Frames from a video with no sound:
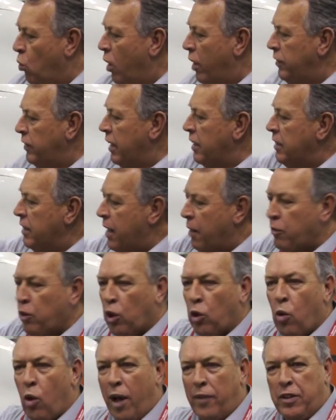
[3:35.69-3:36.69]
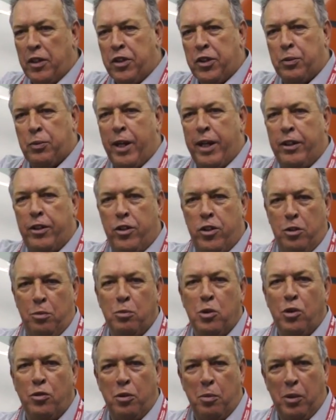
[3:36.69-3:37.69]
One, they never go on the thread or the
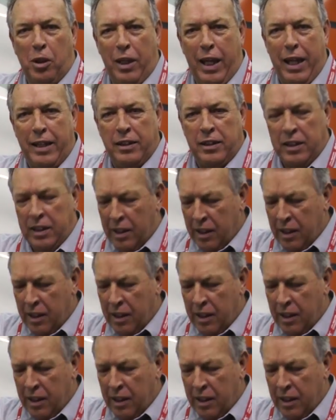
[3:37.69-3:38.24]
removable end.